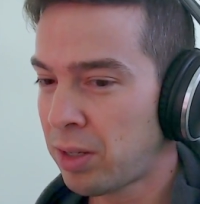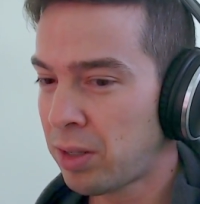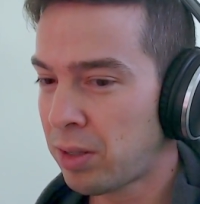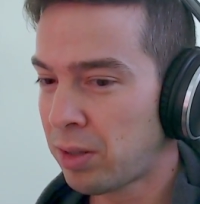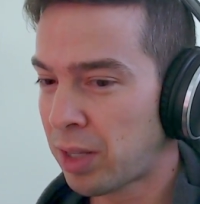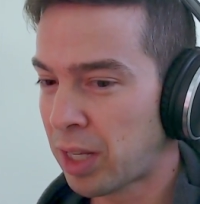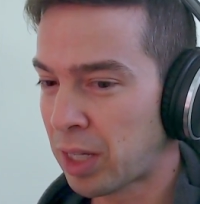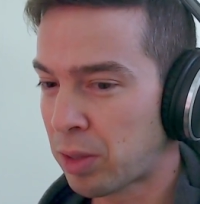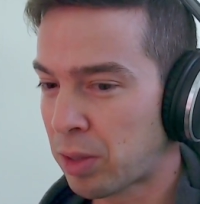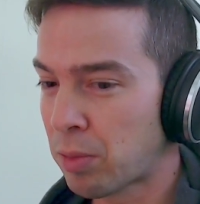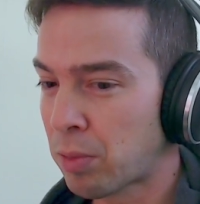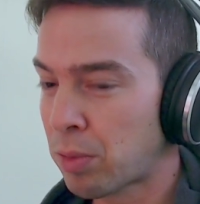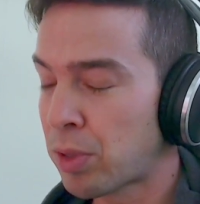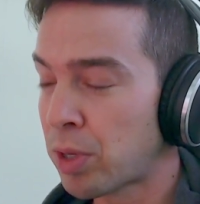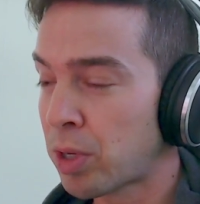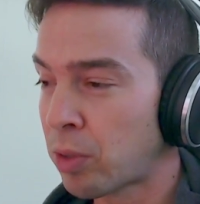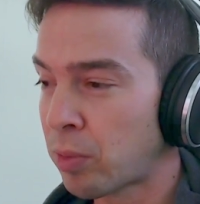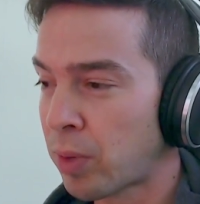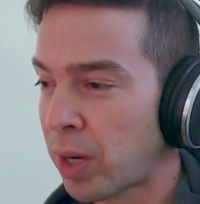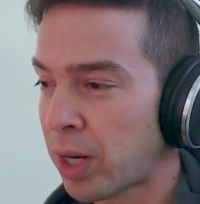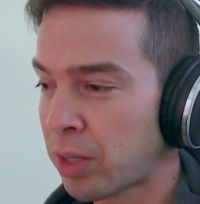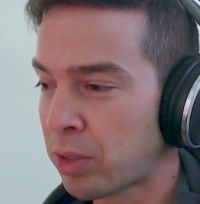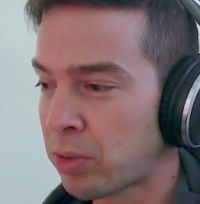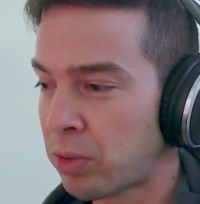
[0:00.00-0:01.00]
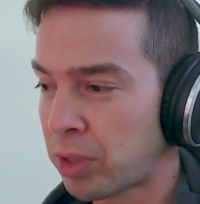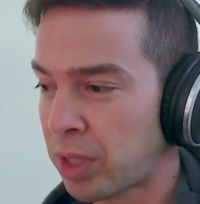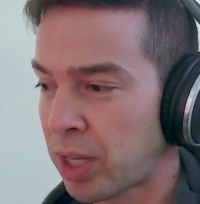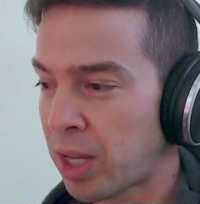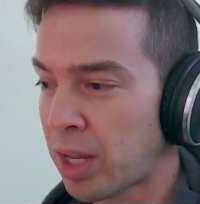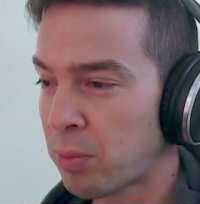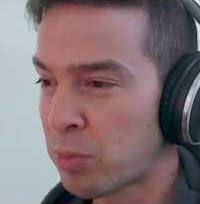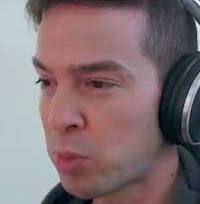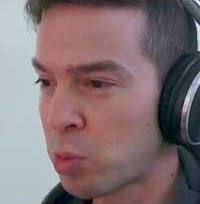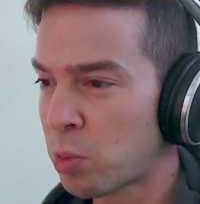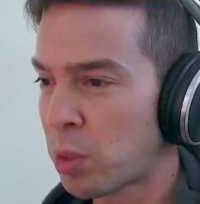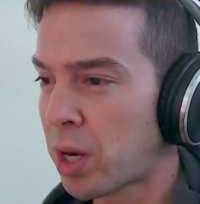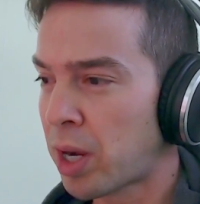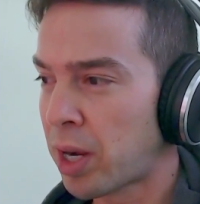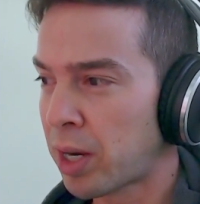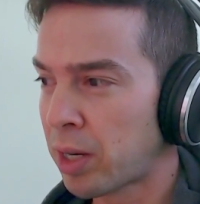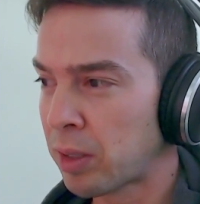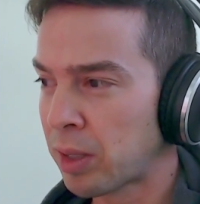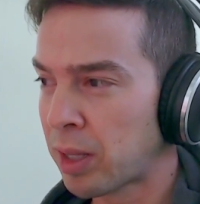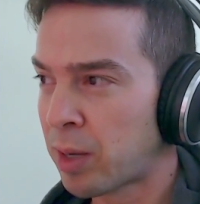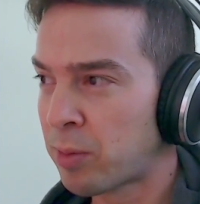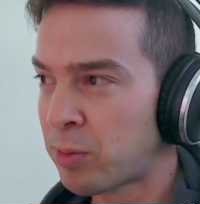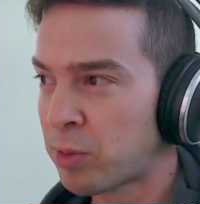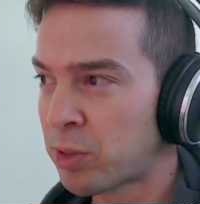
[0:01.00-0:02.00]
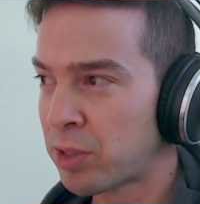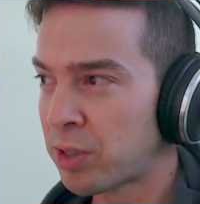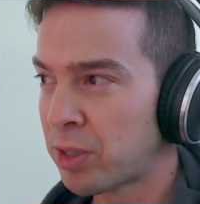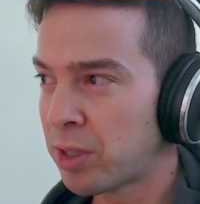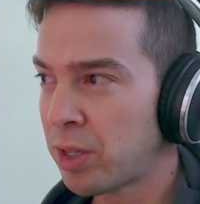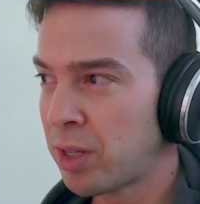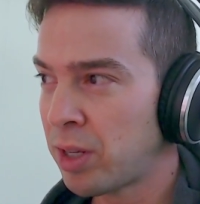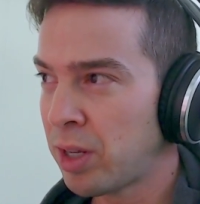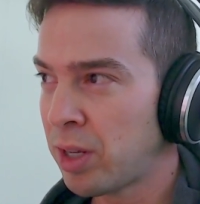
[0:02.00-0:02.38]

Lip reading: like their theoretical game to a higher level.